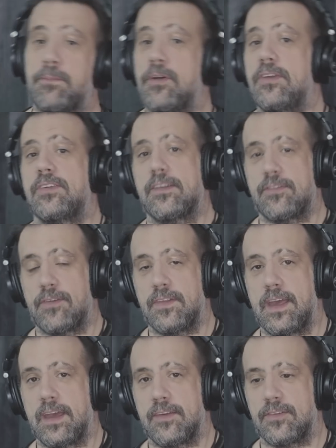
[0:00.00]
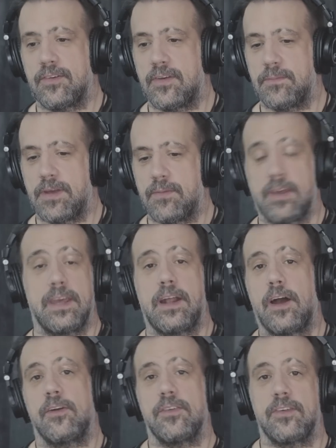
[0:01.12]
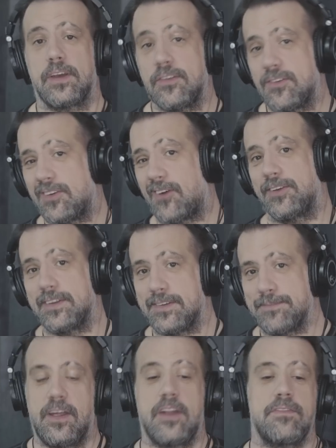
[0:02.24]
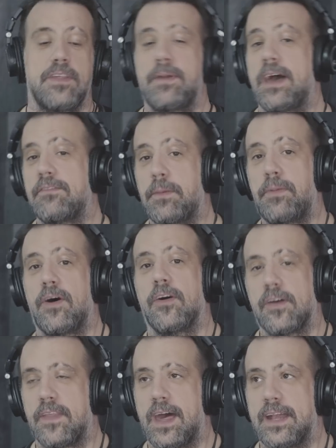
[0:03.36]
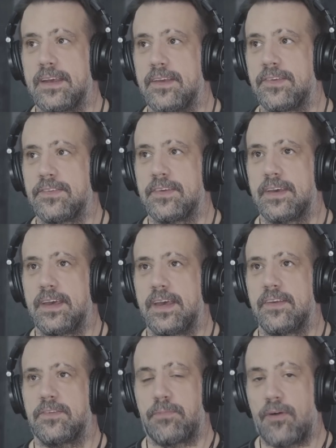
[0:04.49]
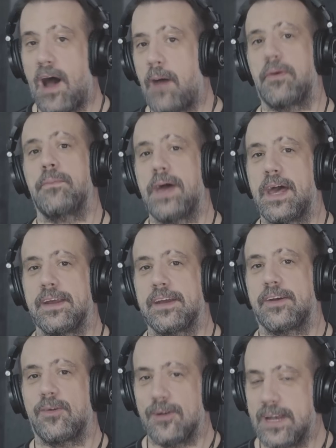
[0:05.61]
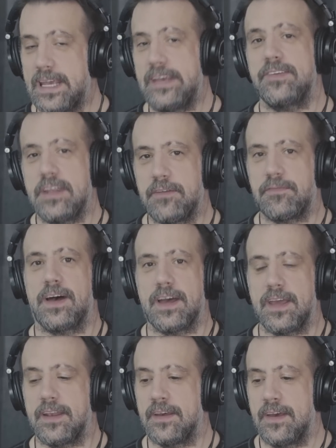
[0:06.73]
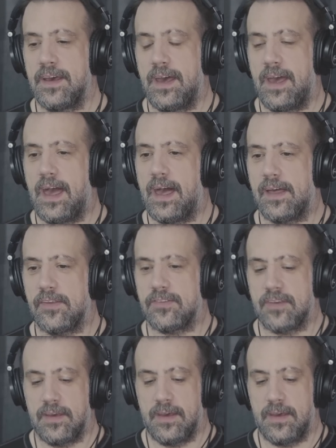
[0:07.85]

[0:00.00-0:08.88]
presets for things, or sometimes I get hired as a consultant. None of them have a bug that is as problematic or easy to find as